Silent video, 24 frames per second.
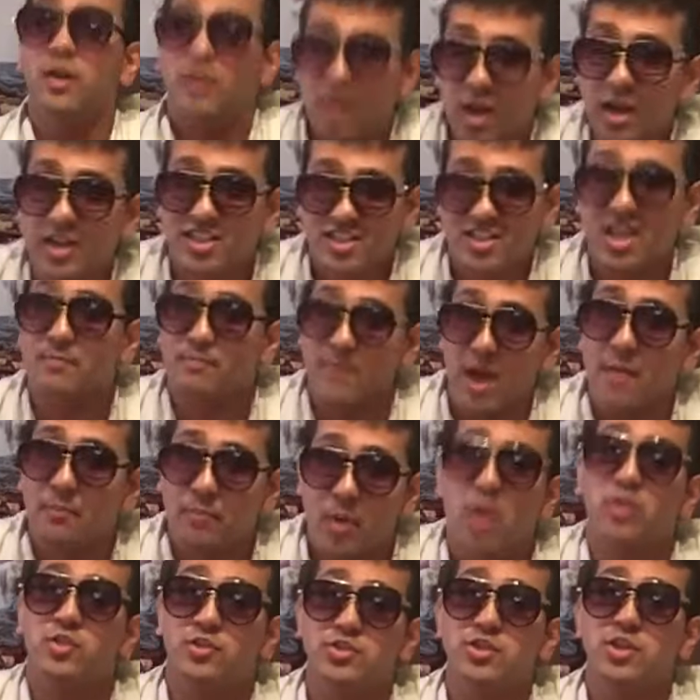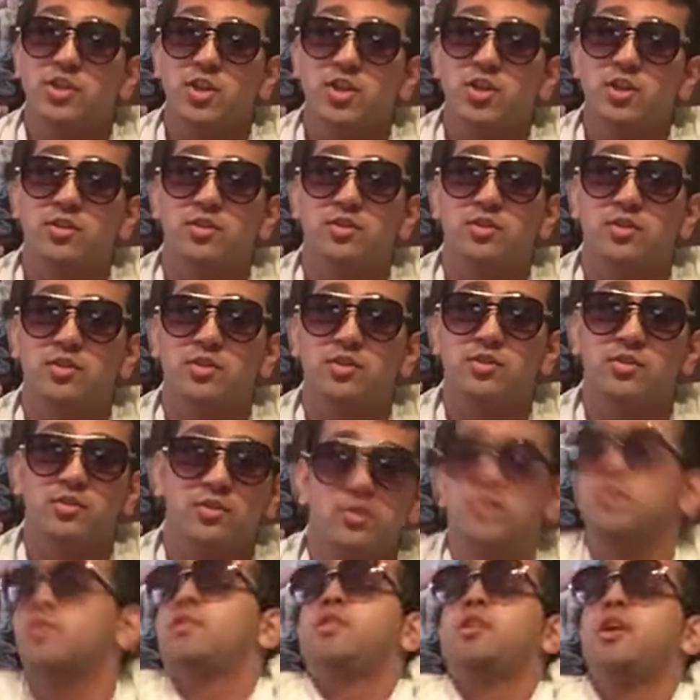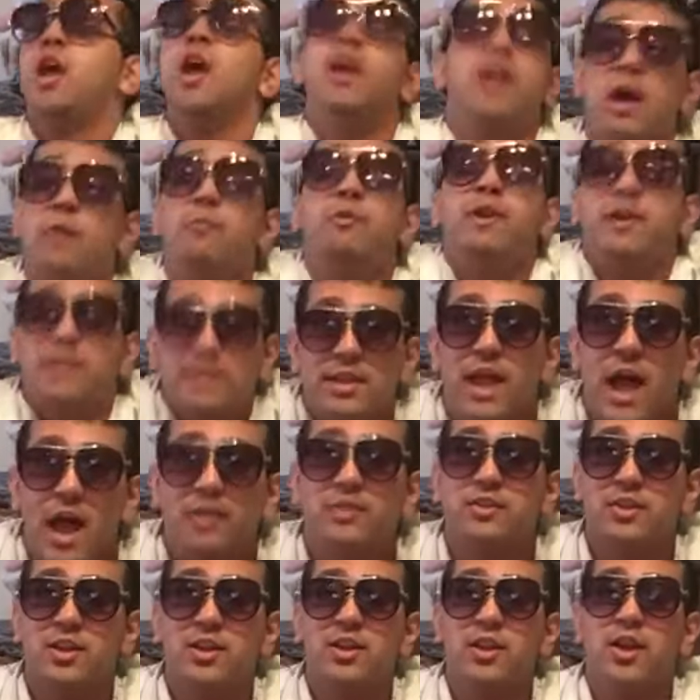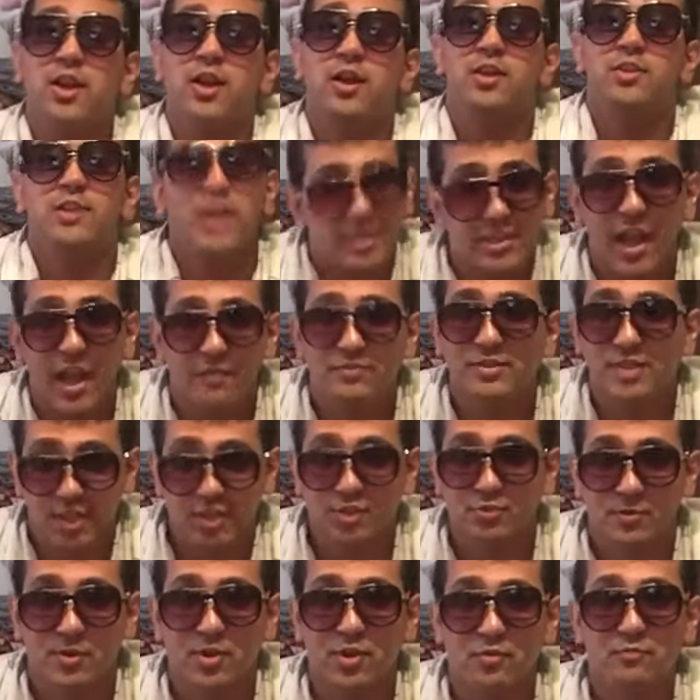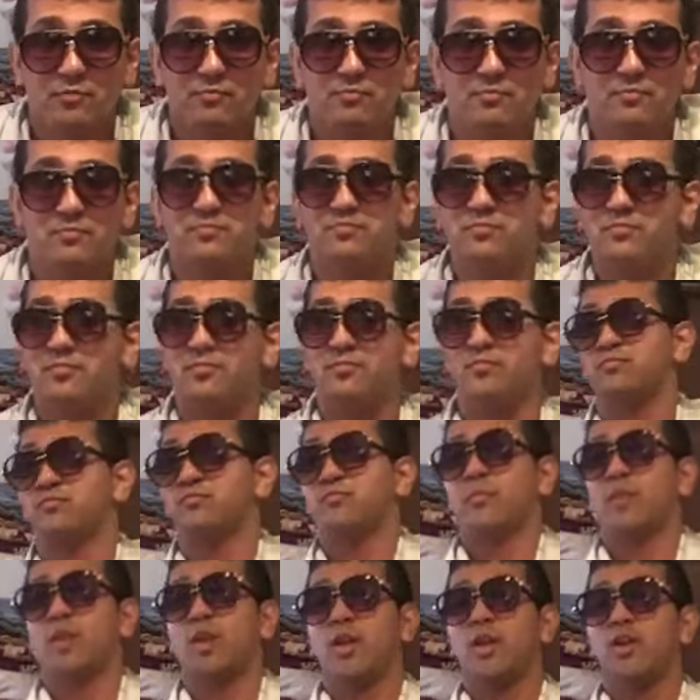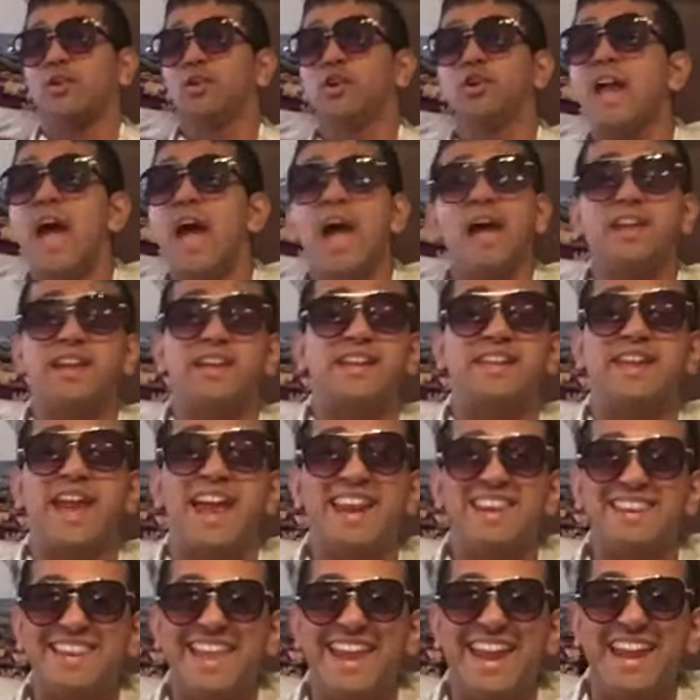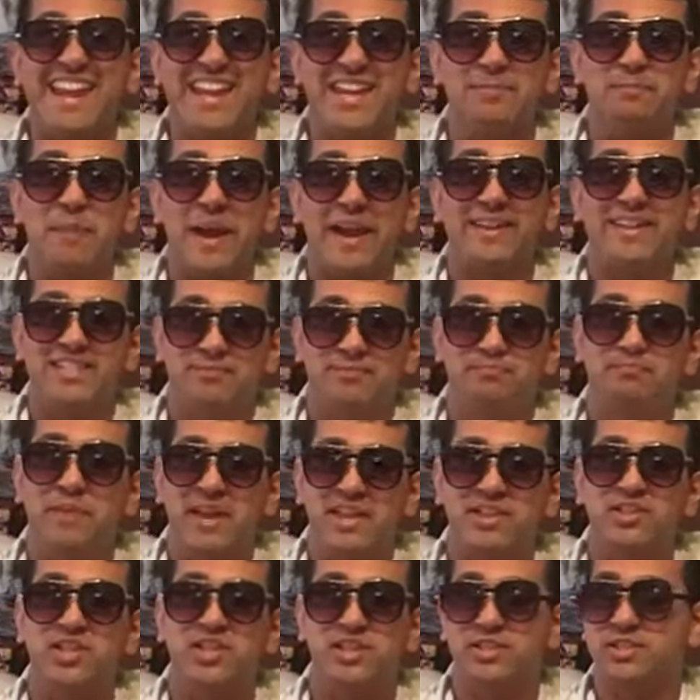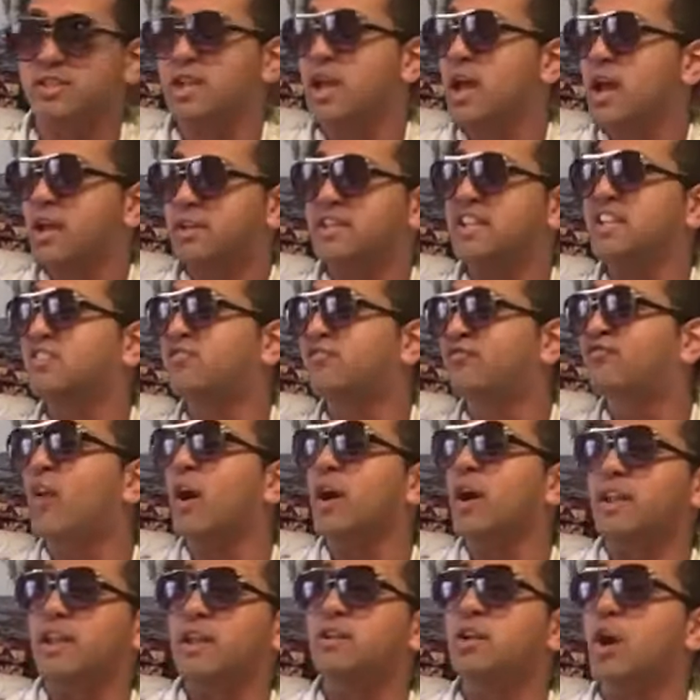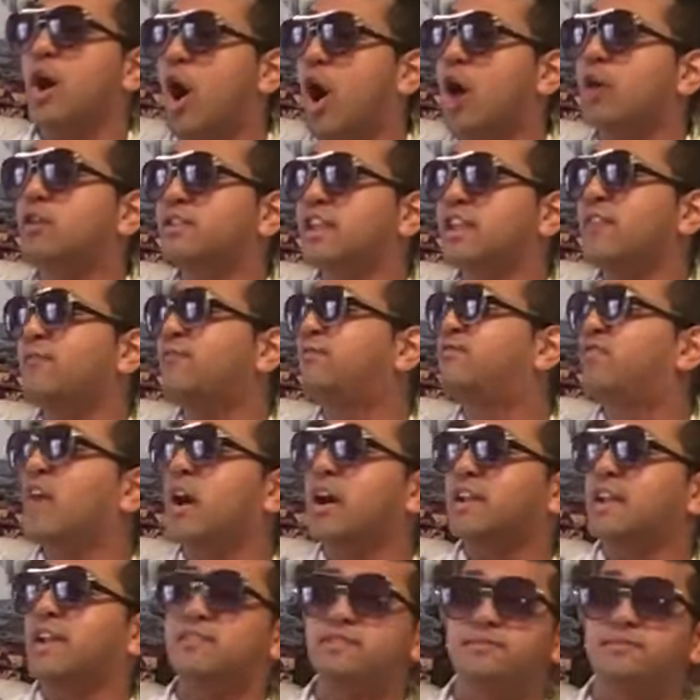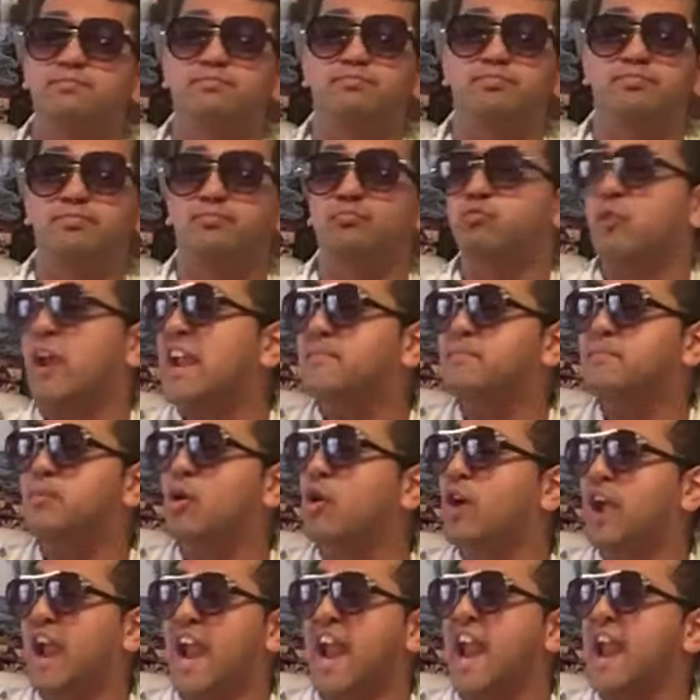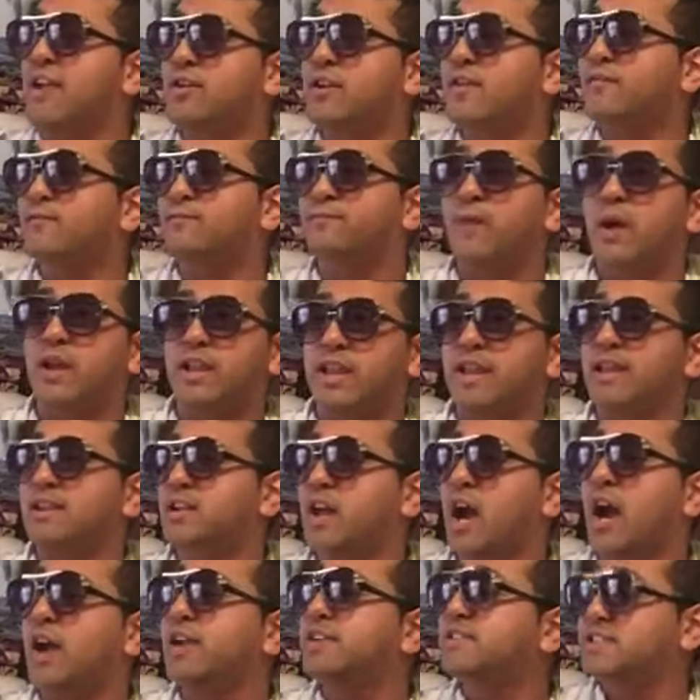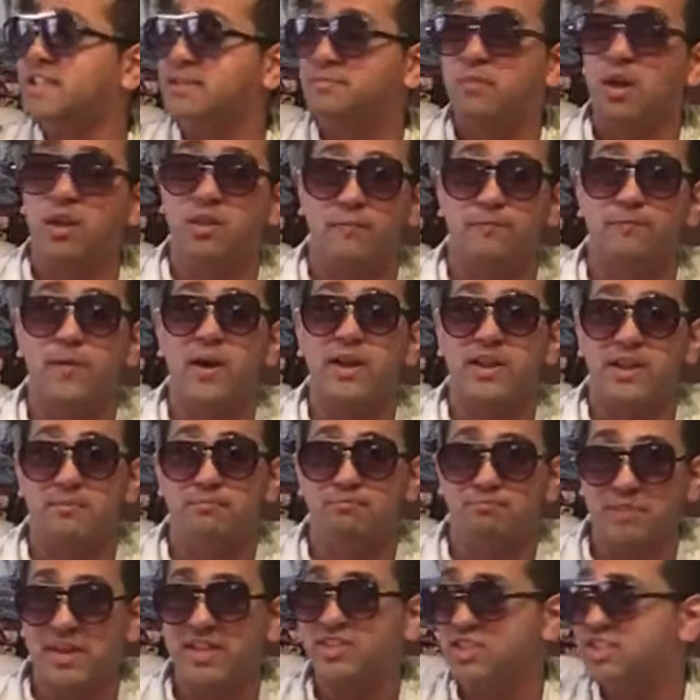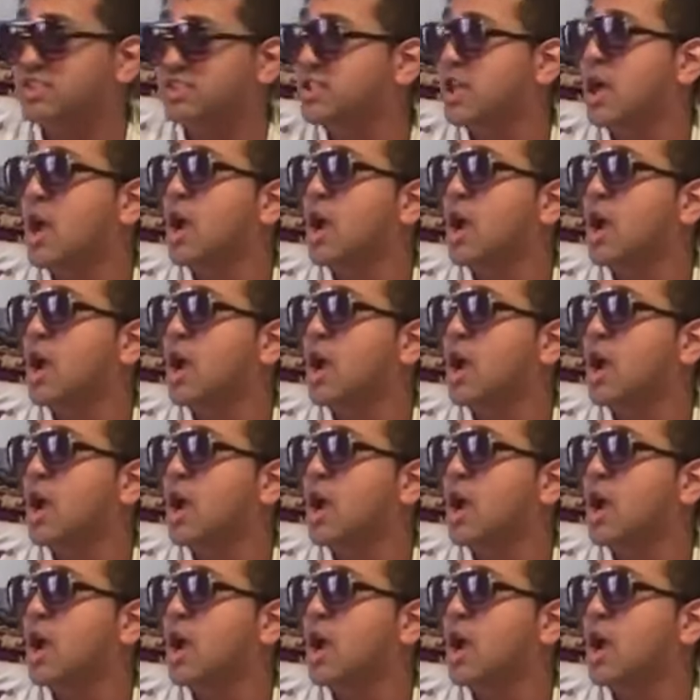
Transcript: Accept my apology, and I will gladly let down have sex with you. You're not gonna get laid by these bitches. These fucking ugly fucking rainbow-haired fucking cunty motherfucking bitches